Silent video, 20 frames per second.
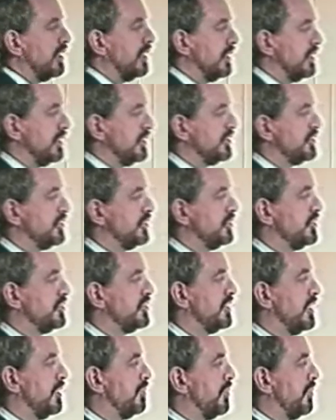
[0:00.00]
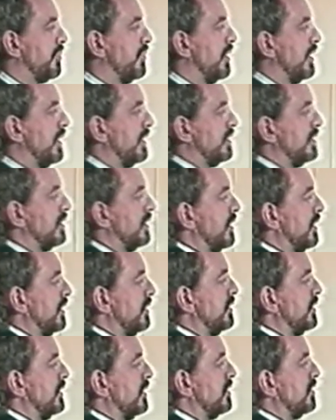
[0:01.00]
is to separate
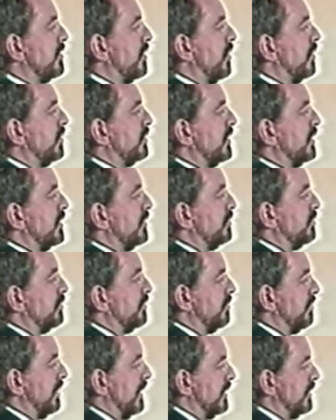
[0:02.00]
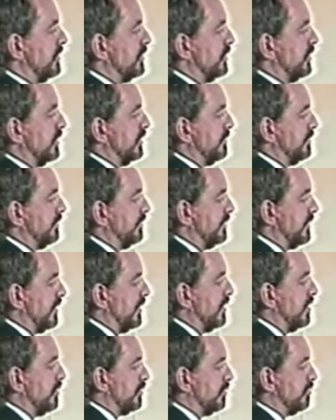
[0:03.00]
the adult information
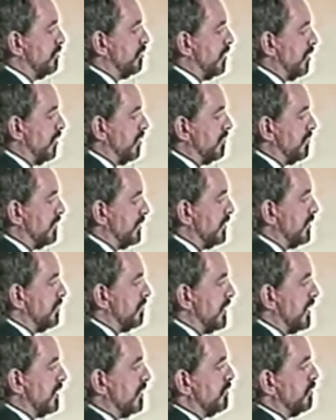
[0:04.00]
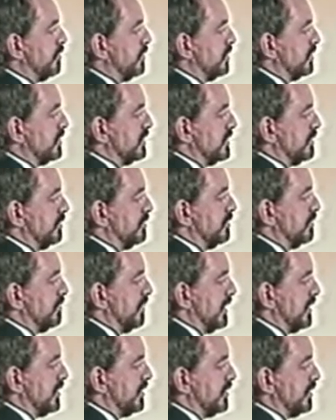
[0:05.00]
from the metaphor's
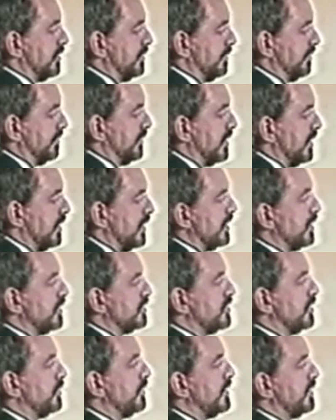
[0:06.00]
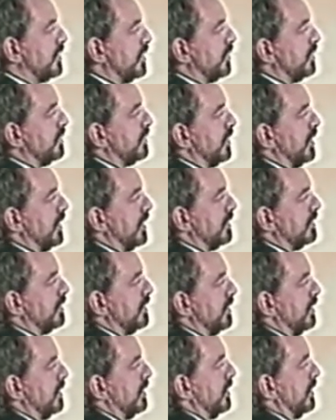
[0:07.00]
information. So we know that
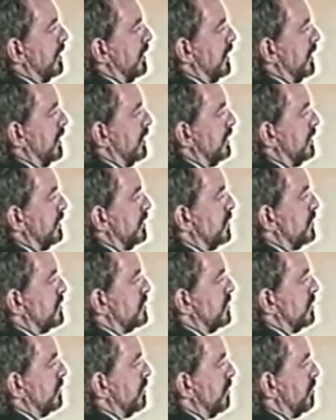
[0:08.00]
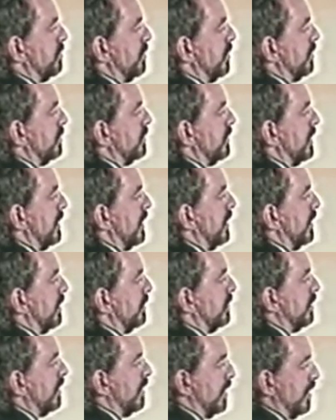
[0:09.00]
any use of the
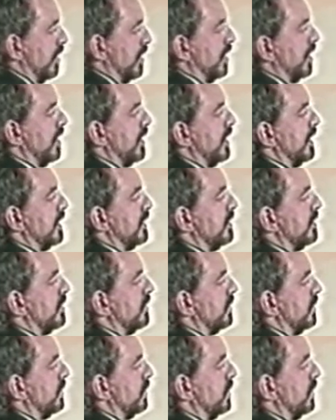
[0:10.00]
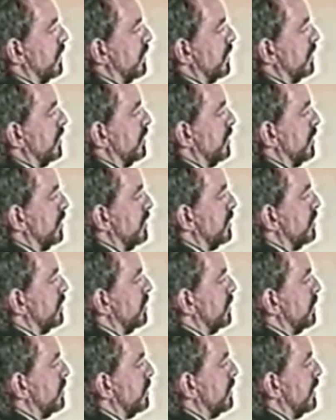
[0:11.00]
pronoun I or
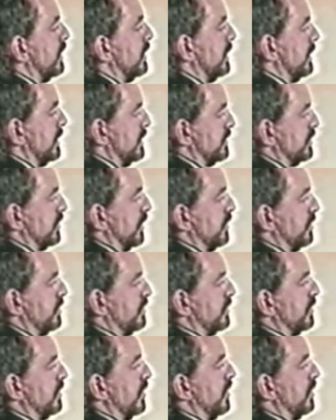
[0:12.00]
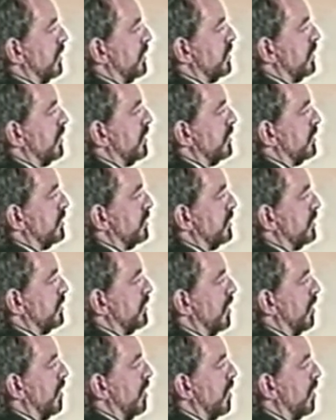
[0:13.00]
you is going to go to
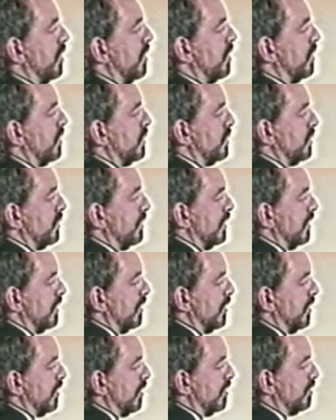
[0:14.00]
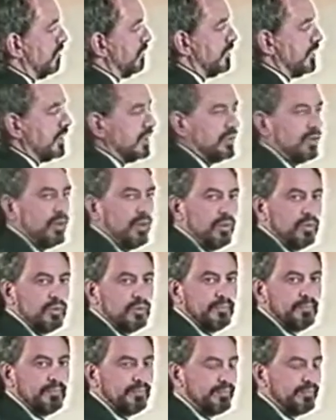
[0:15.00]
the whole of the adult.